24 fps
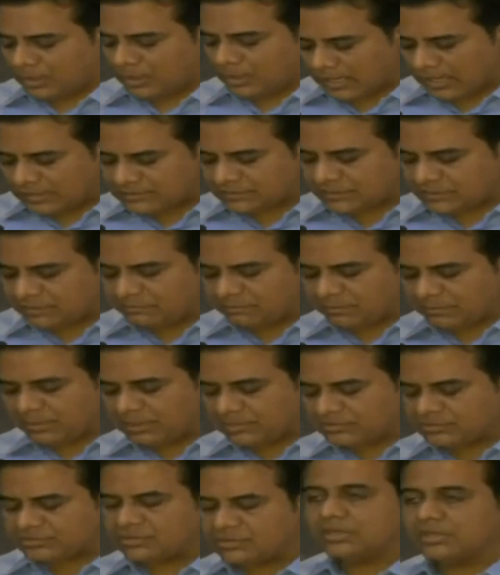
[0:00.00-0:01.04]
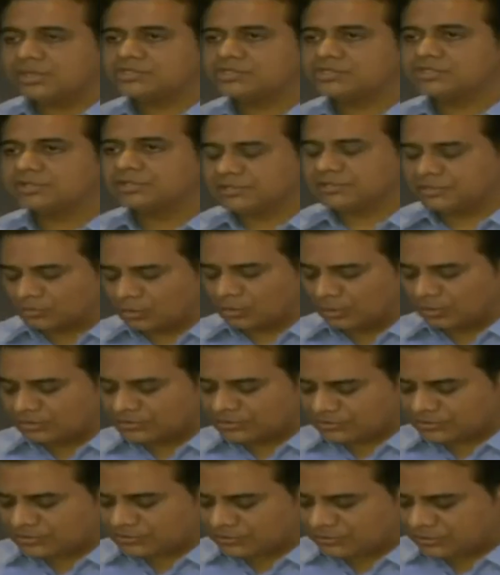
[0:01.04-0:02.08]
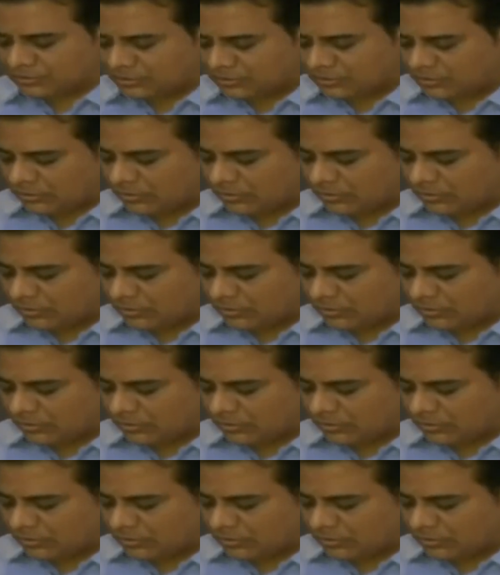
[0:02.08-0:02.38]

as they embrace digital technologies.